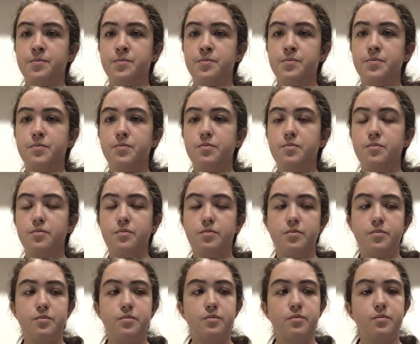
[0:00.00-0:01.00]

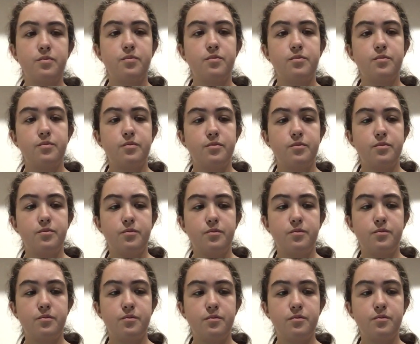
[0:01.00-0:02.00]

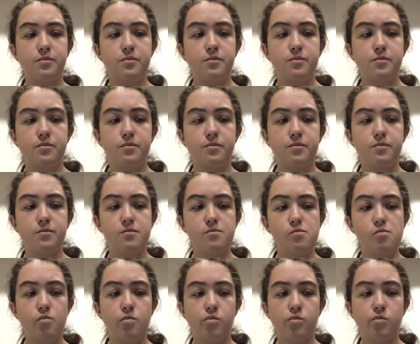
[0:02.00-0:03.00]

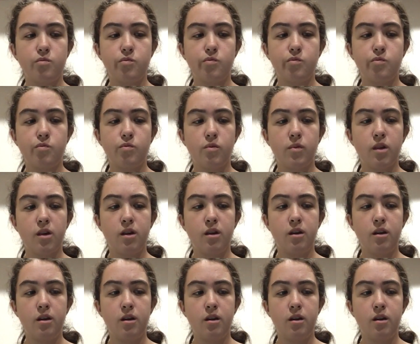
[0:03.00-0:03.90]
(no one is talking)